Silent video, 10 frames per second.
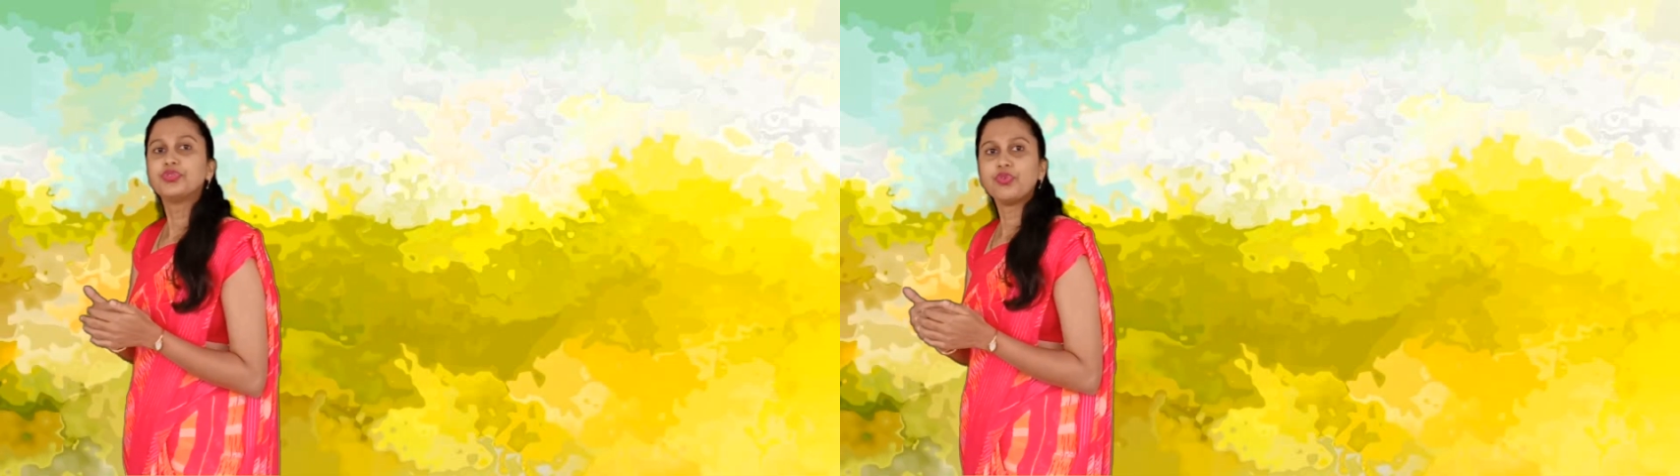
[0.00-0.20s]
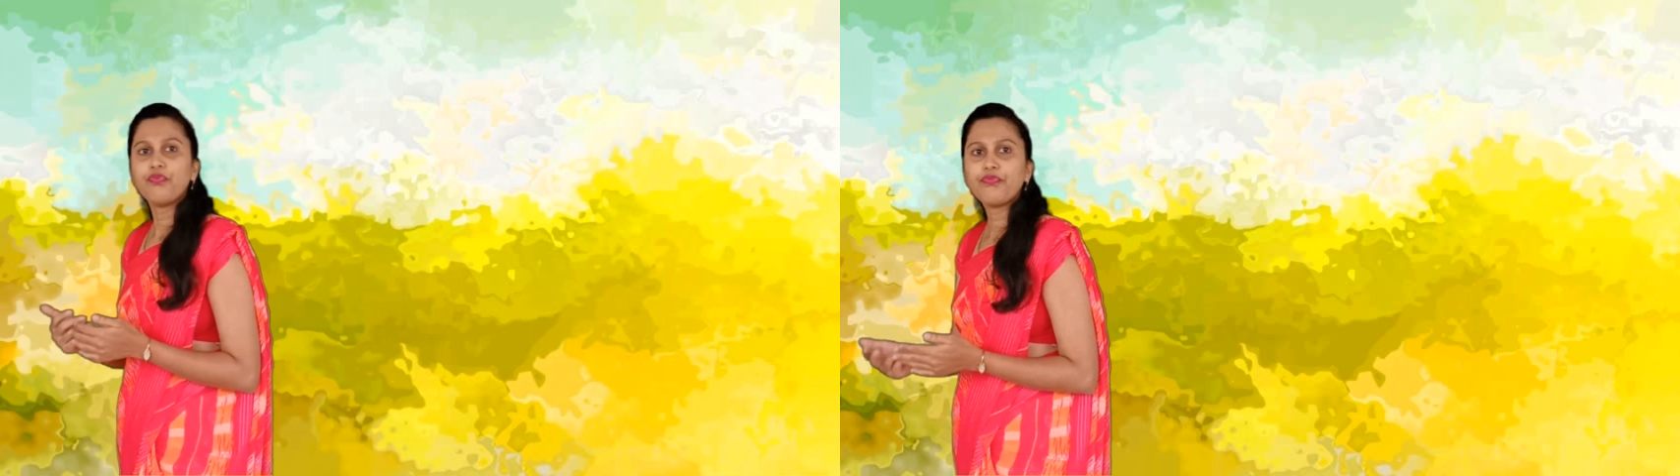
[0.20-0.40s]

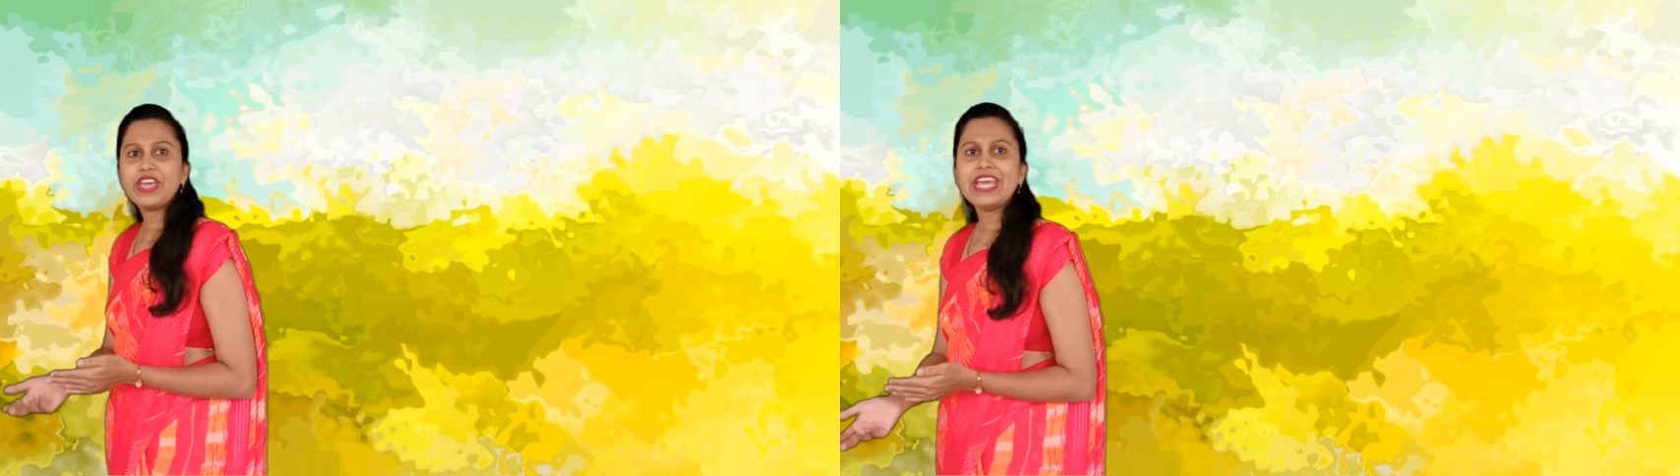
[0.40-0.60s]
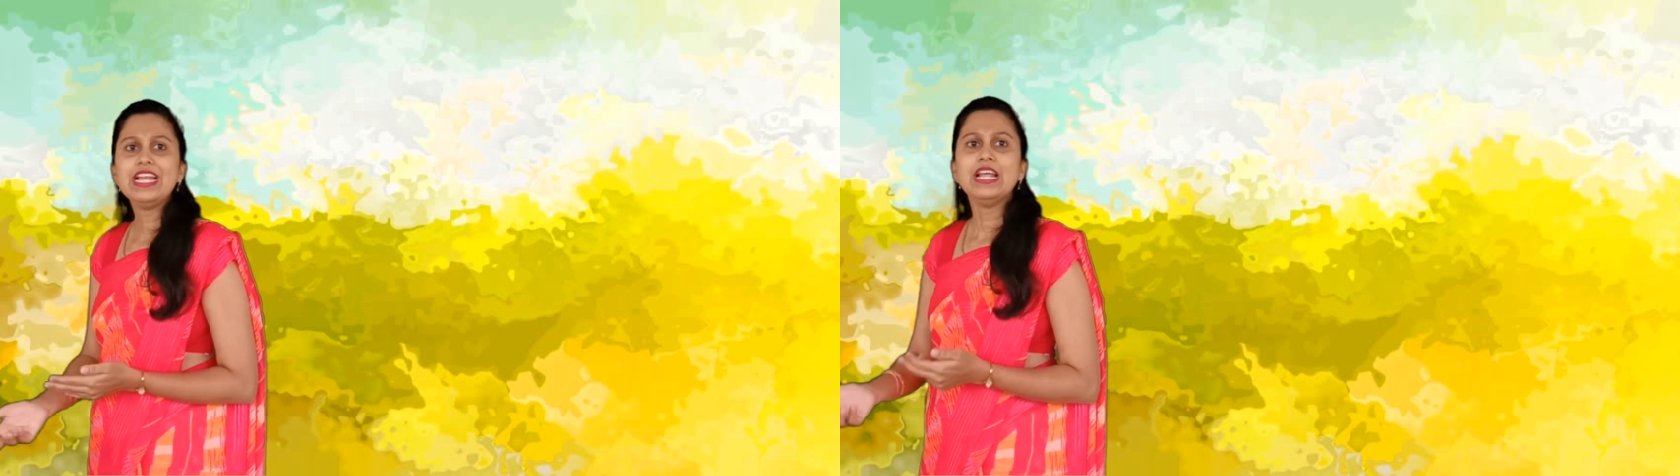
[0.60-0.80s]
through
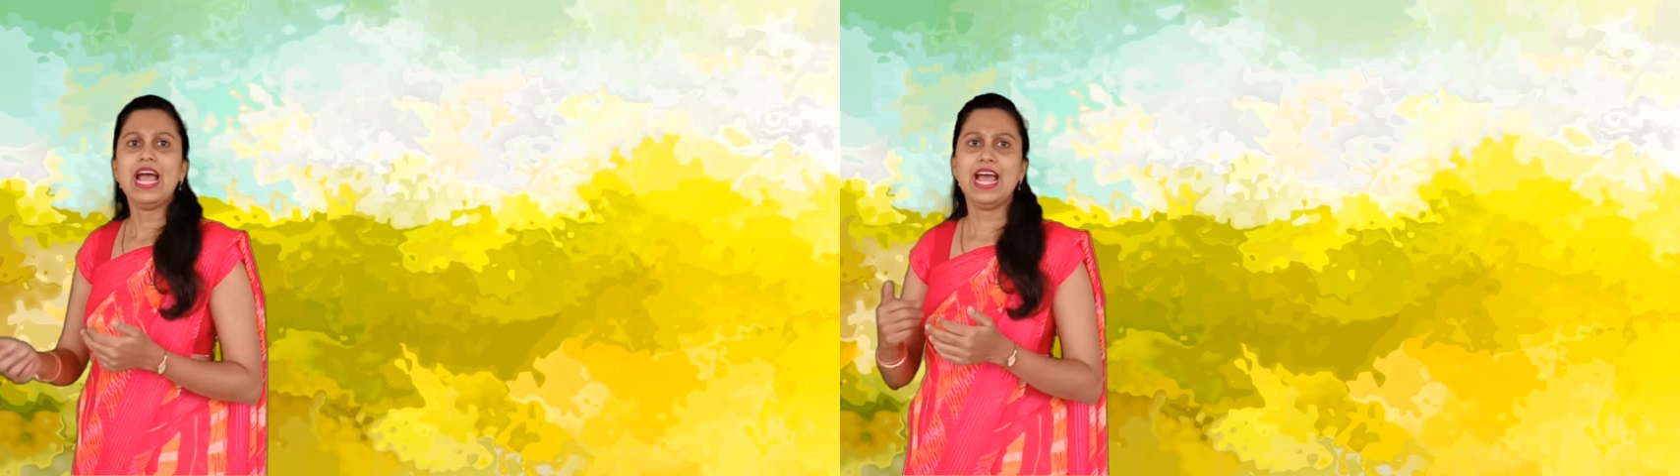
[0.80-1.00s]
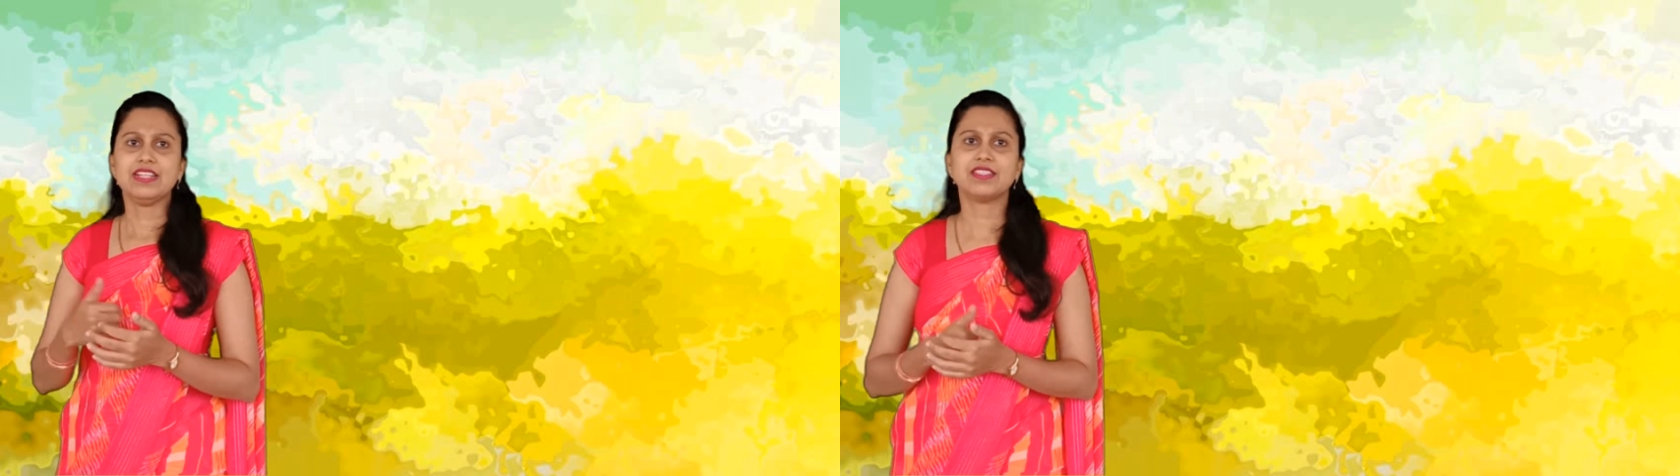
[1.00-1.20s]

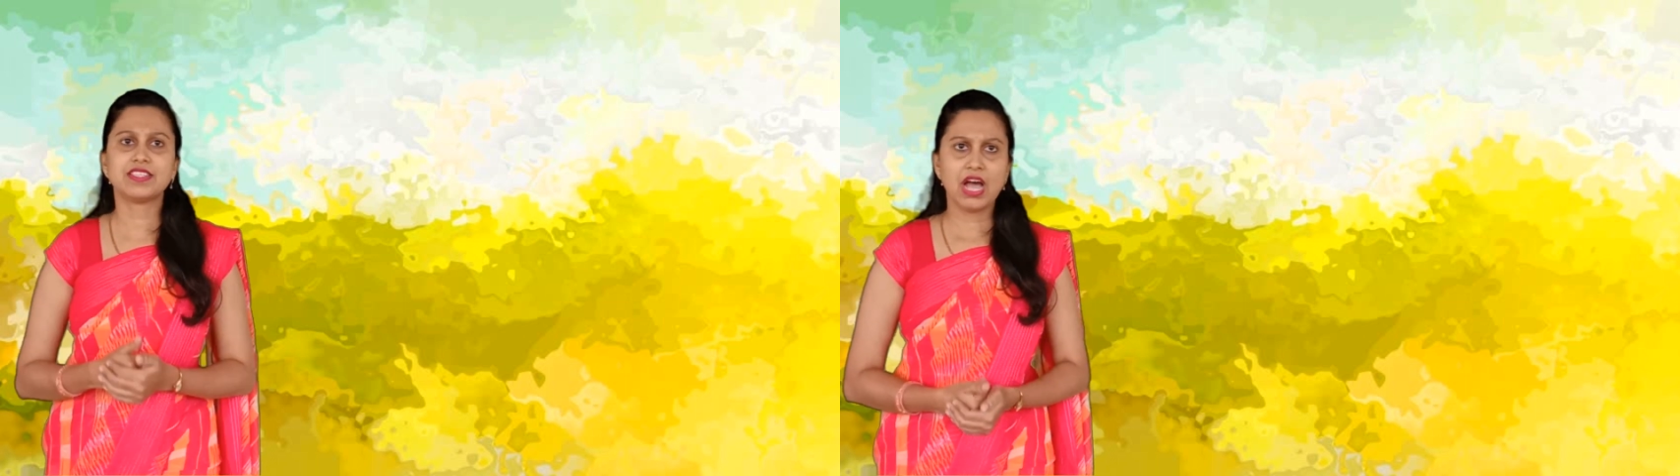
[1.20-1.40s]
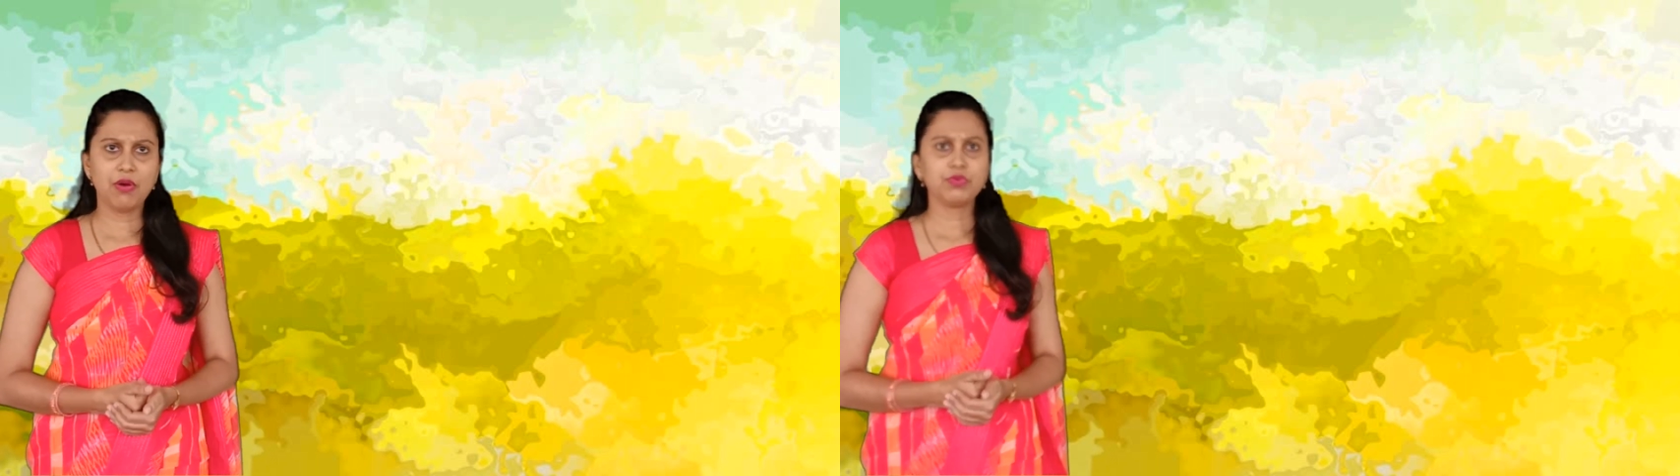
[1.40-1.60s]
feel and
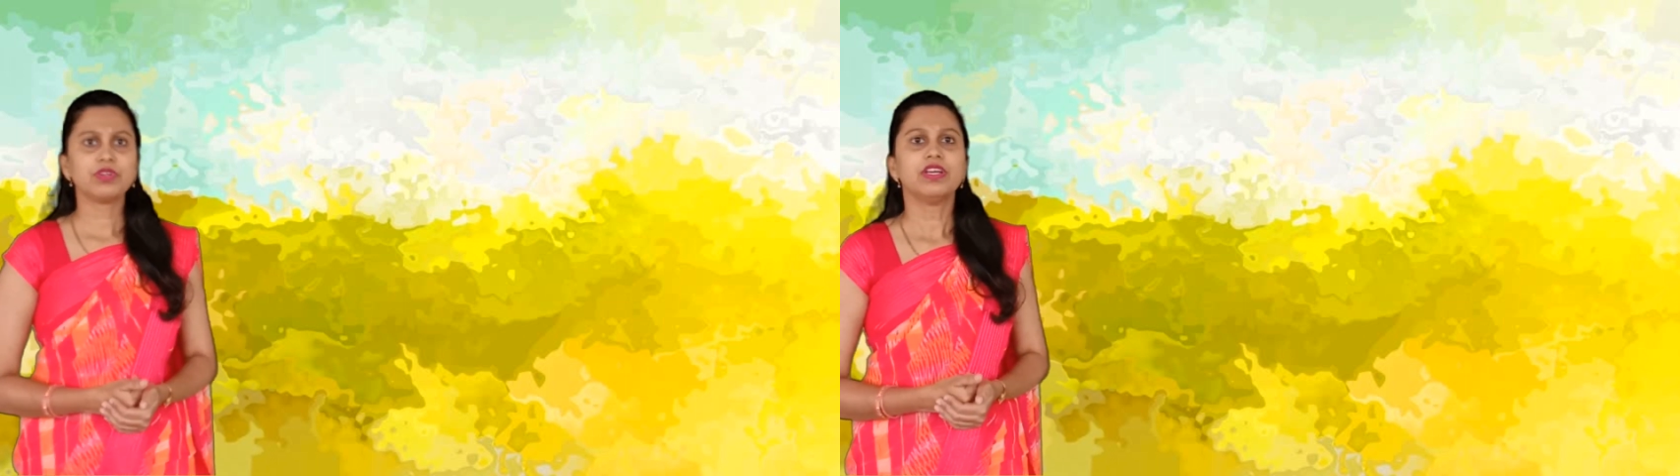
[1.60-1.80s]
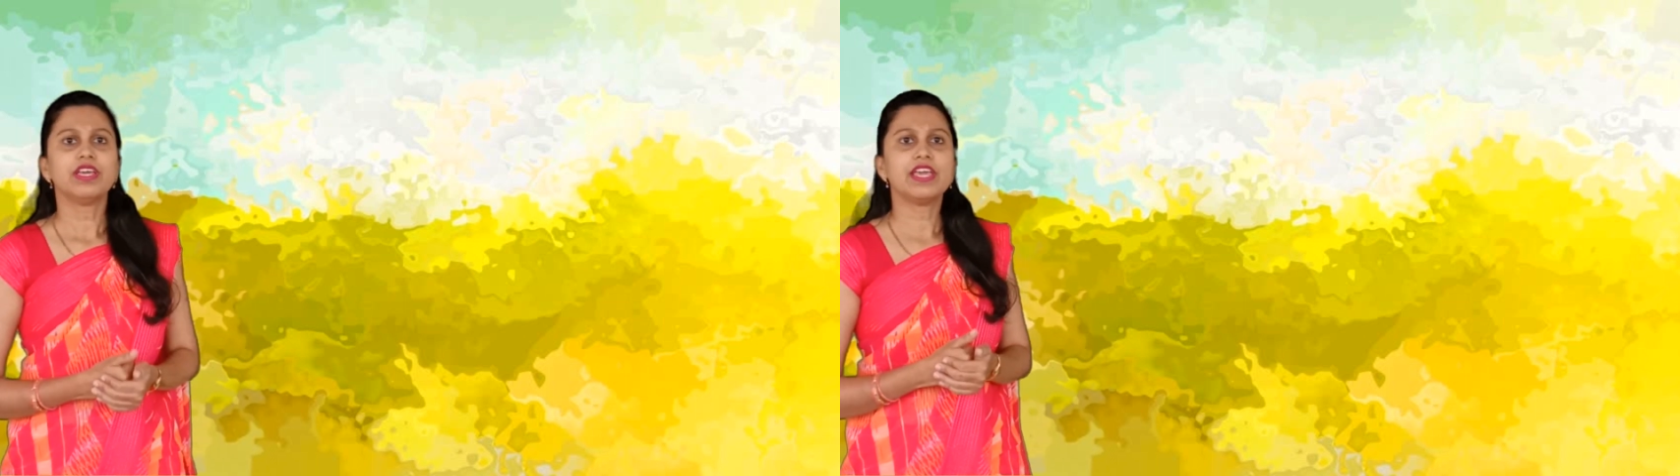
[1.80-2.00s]
sound